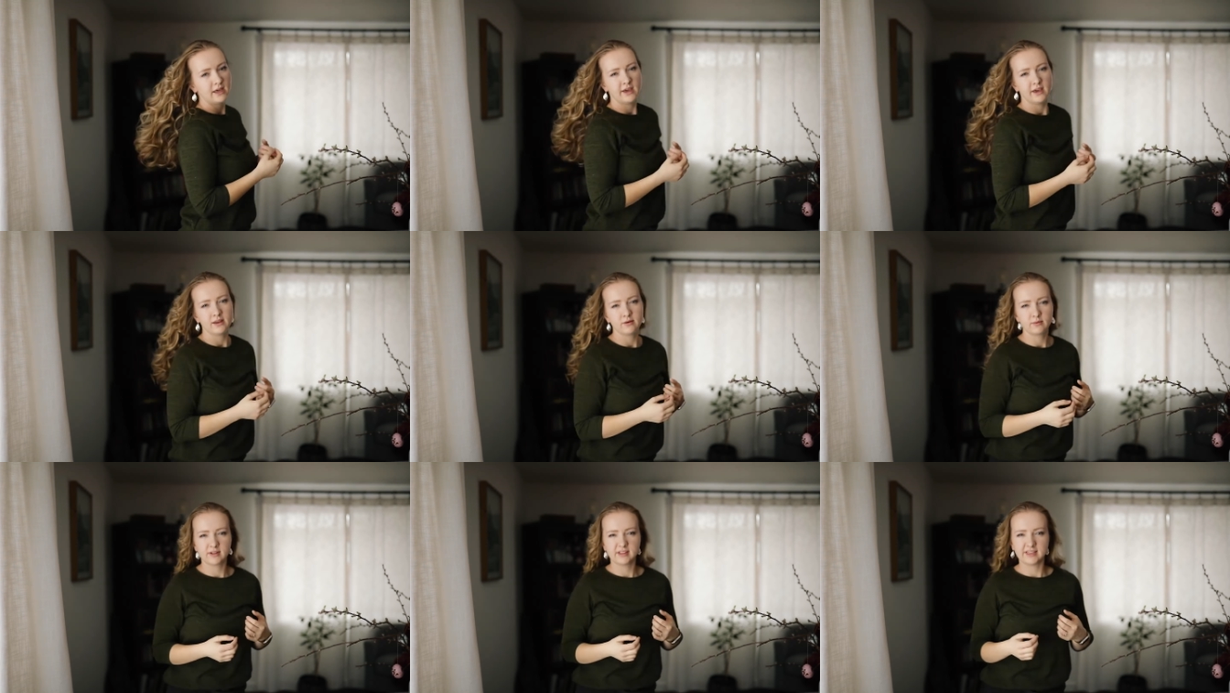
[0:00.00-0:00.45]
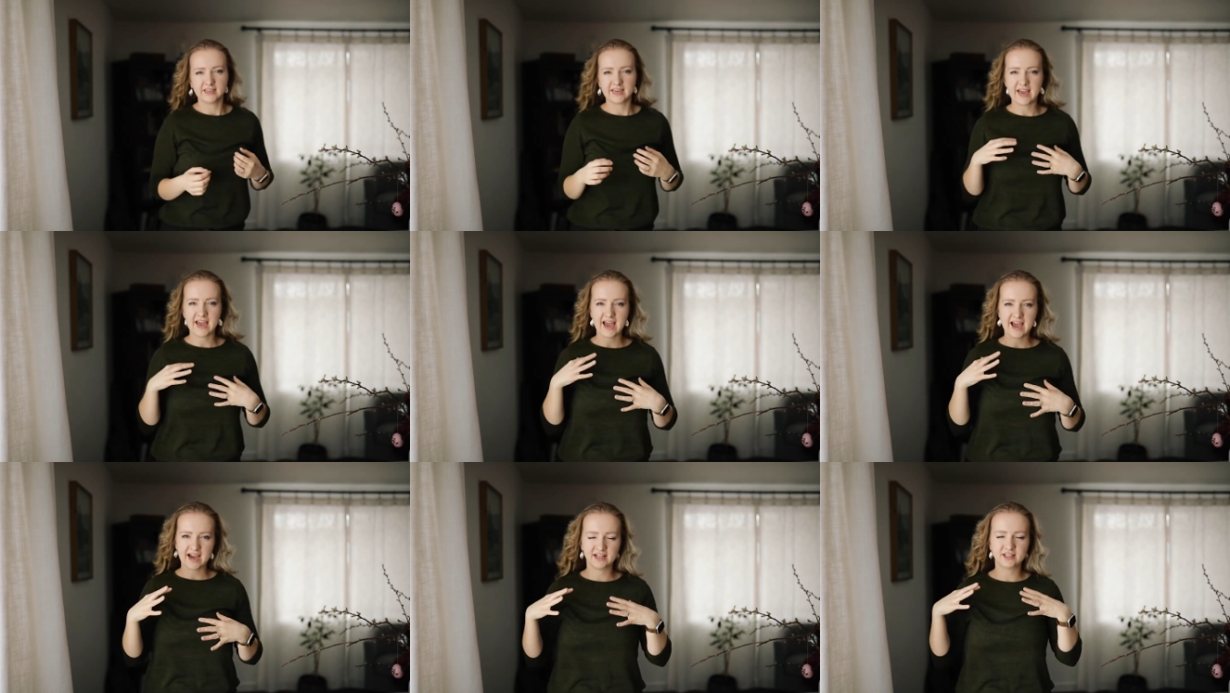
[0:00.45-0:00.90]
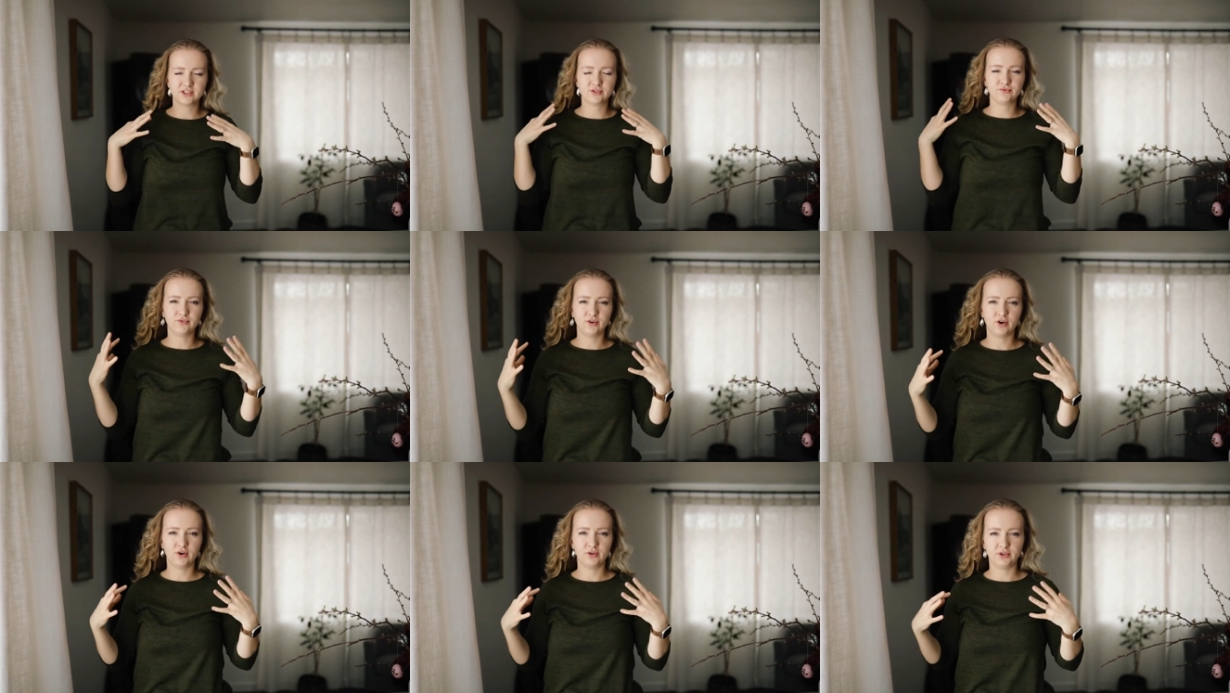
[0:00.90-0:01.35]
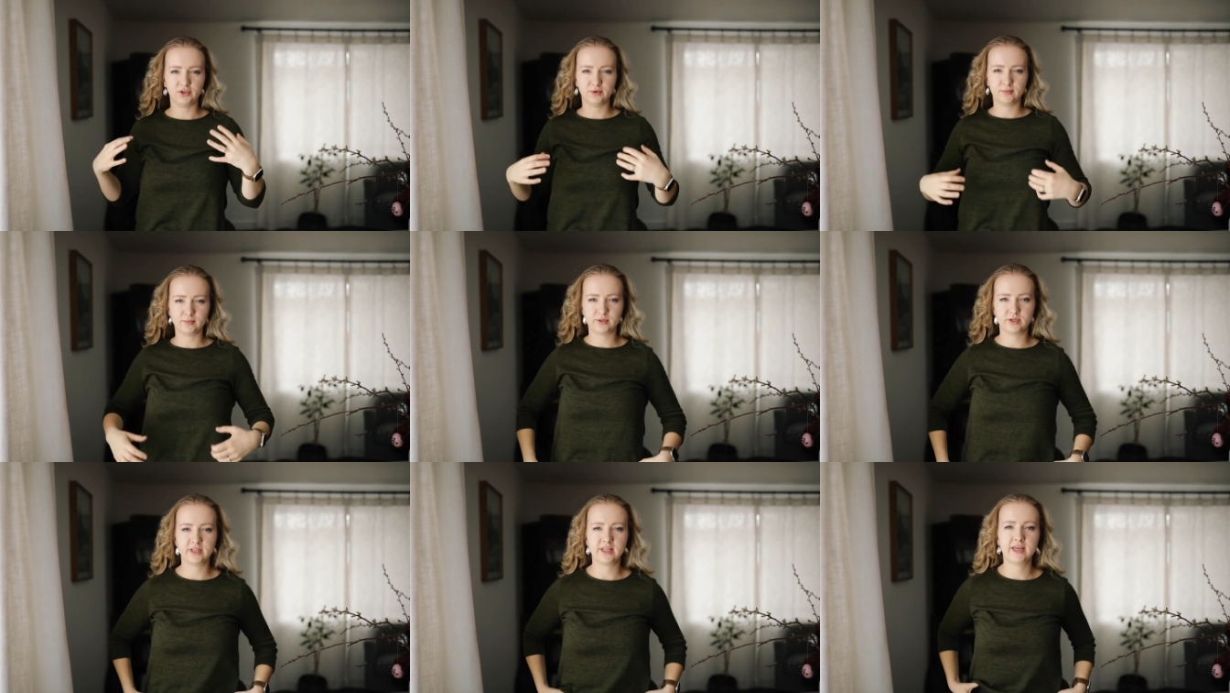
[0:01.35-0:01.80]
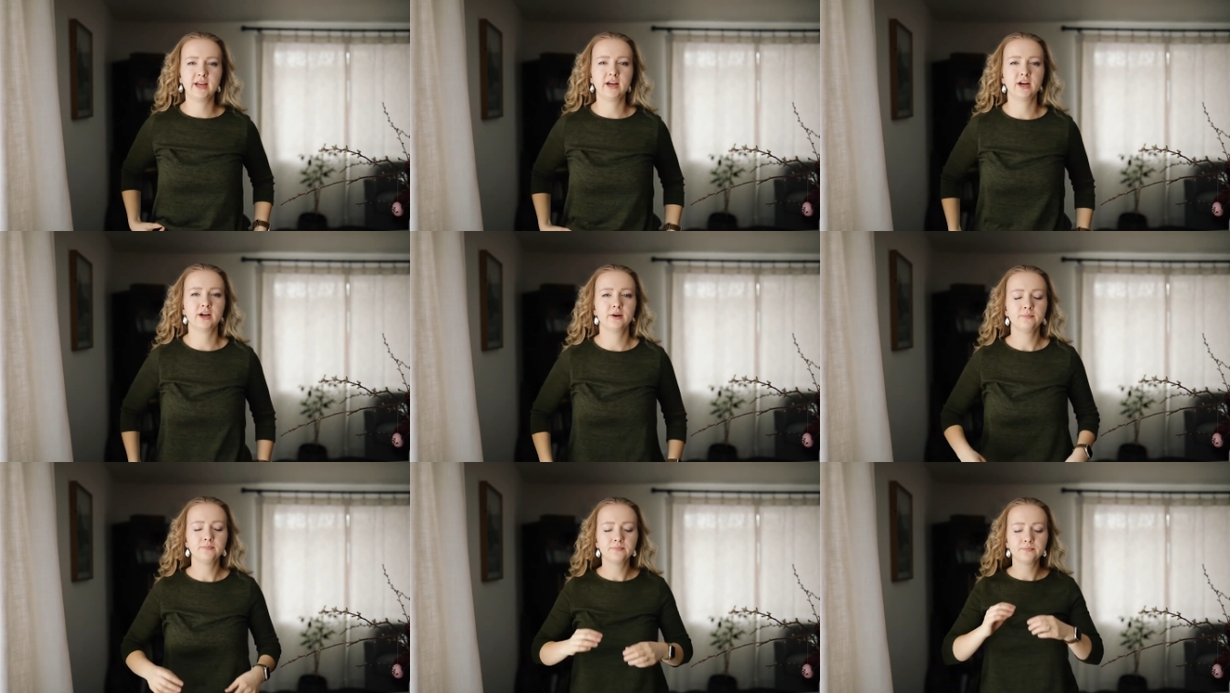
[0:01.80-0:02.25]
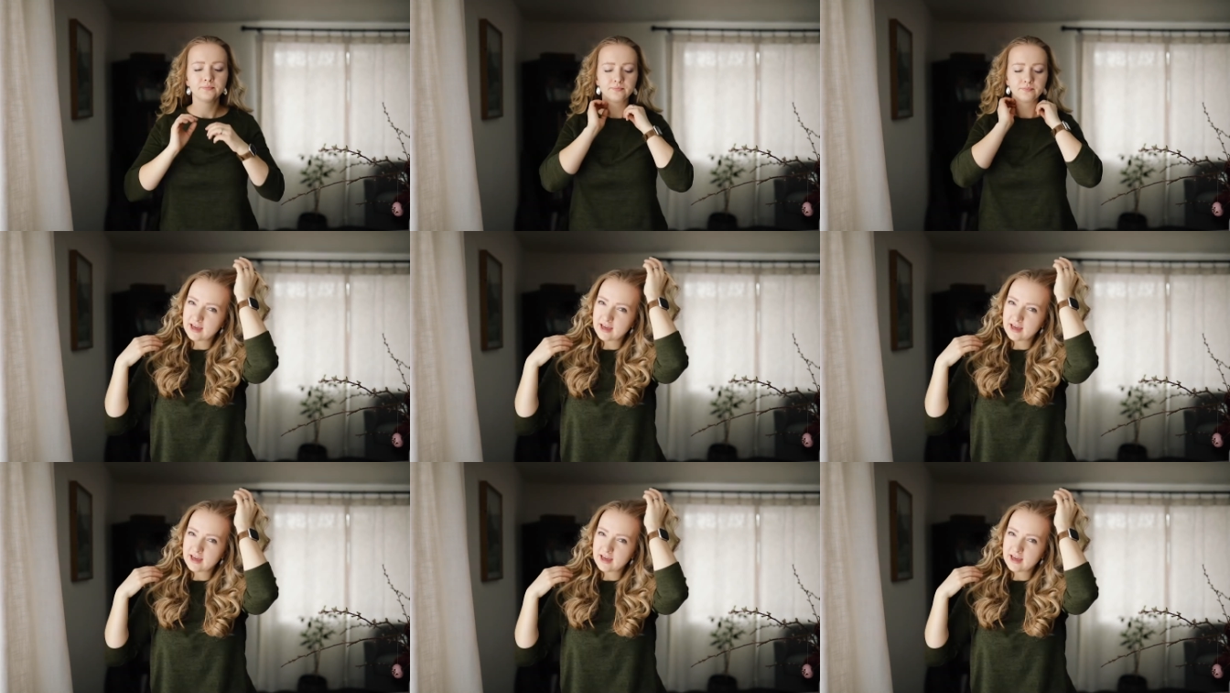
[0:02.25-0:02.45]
And really adds volume to the hair.